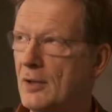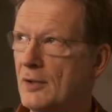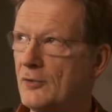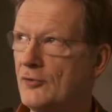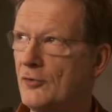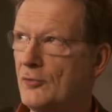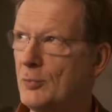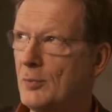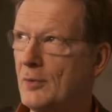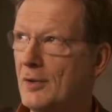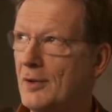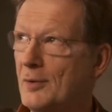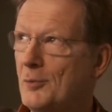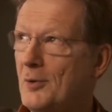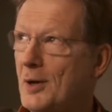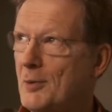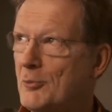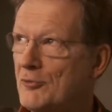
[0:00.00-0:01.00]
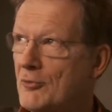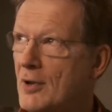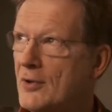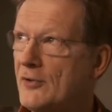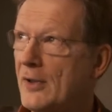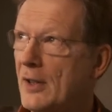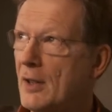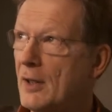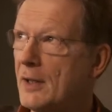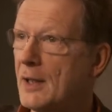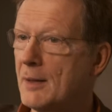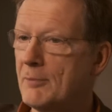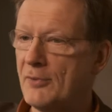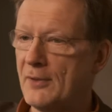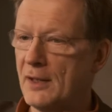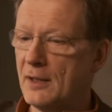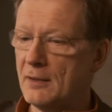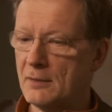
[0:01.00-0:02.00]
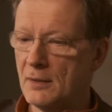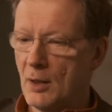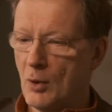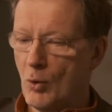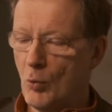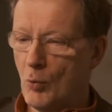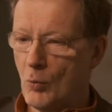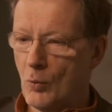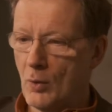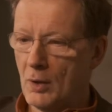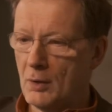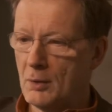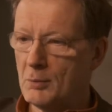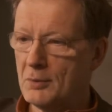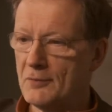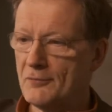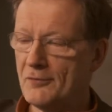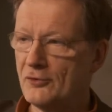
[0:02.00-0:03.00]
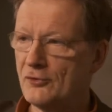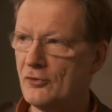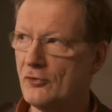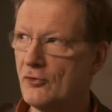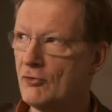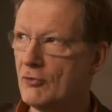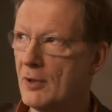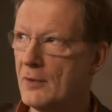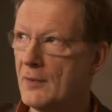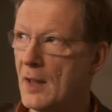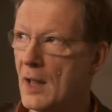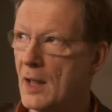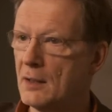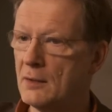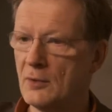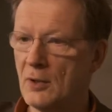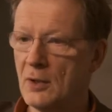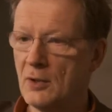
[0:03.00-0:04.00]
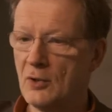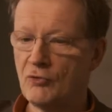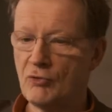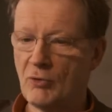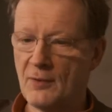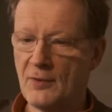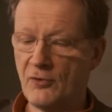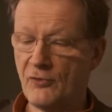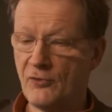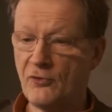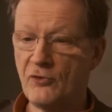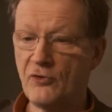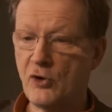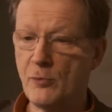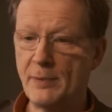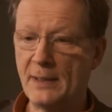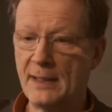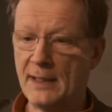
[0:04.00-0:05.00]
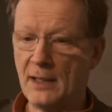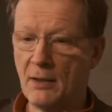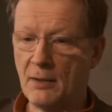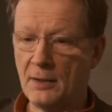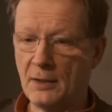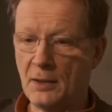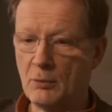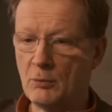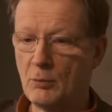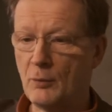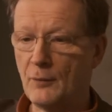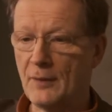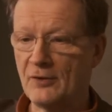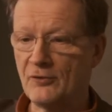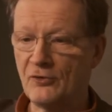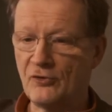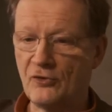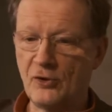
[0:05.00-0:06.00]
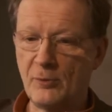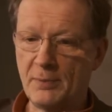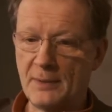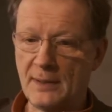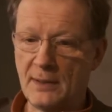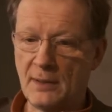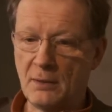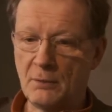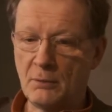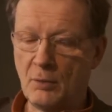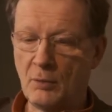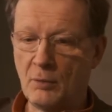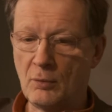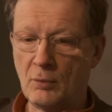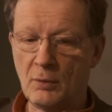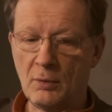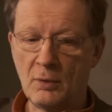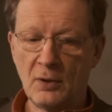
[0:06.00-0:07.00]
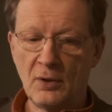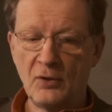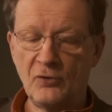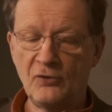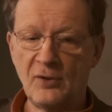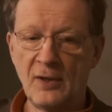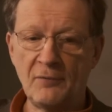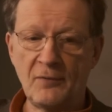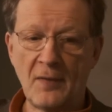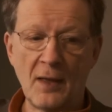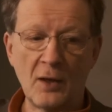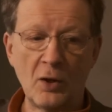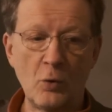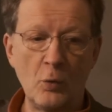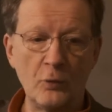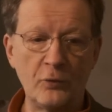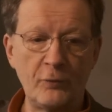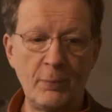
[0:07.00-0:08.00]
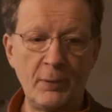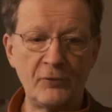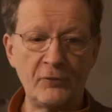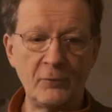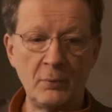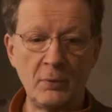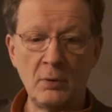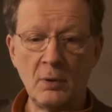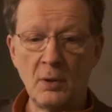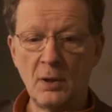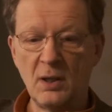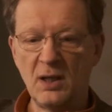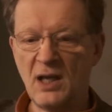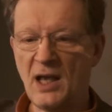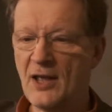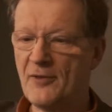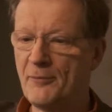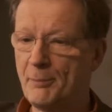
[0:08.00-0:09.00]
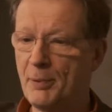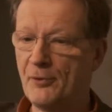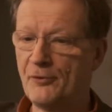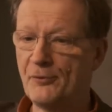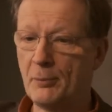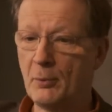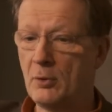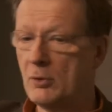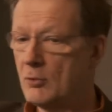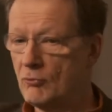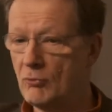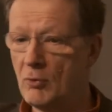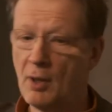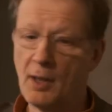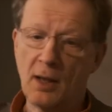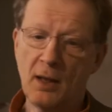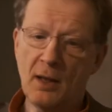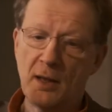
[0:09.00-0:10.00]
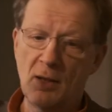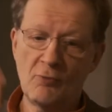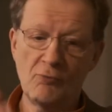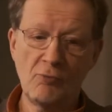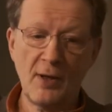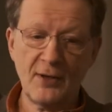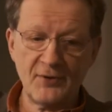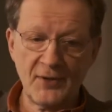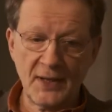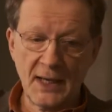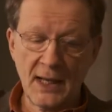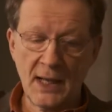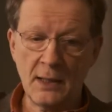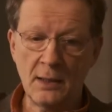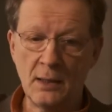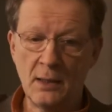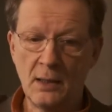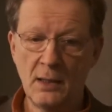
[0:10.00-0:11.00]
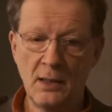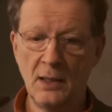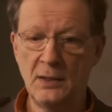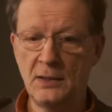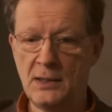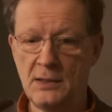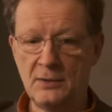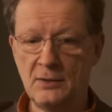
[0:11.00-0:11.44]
just, while I was writing it, I kept thinking, oh, I wonder if I should try that, and try this stupidly high note or that stupidly low note, or see if that chord's possible. Yeah, it's possible. Right, write it in, and